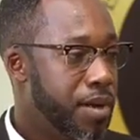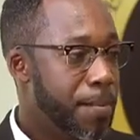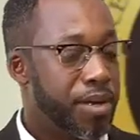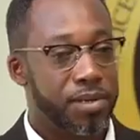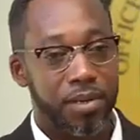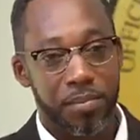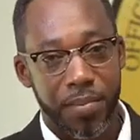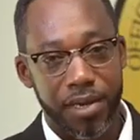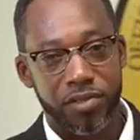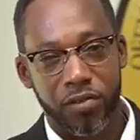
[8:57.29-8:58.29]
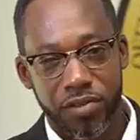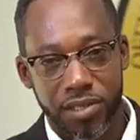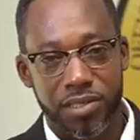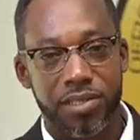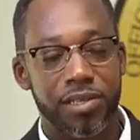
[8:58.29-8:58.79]
But in the minds of
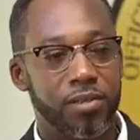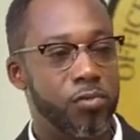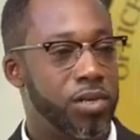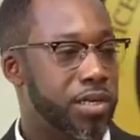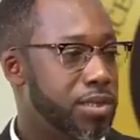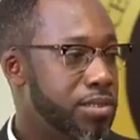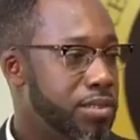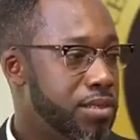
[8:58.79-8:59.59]
these skilled workers,